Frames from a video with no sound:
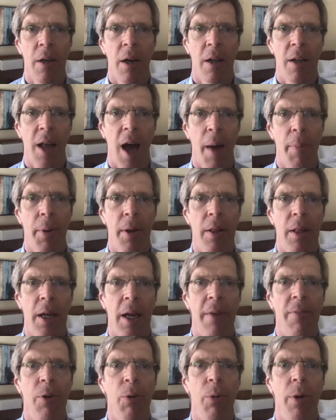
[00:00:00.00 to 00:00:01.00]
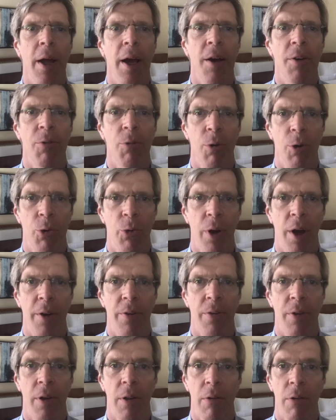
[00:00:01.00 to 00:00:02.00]
a topic that everyone has to
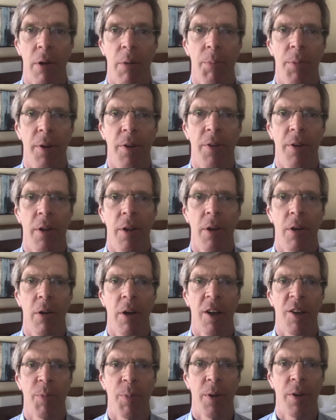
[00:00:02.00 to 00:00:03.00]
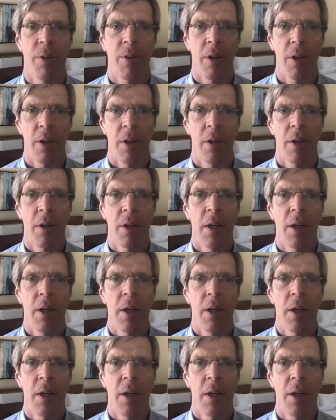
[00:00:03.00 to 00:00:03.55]
address either implicitly or explicitly.